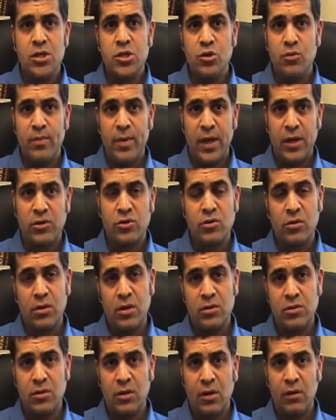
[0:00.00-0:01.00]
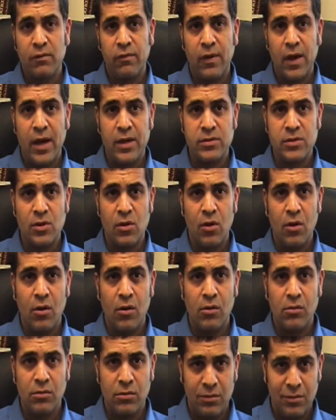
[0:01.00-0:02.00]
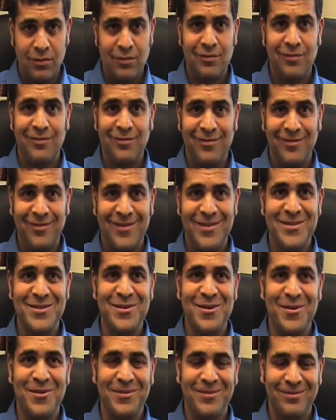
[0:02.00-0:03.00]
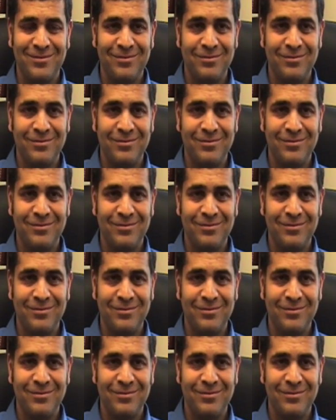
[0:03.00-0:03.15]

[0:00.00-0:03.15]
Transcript: to make sure that you can fly solo. So.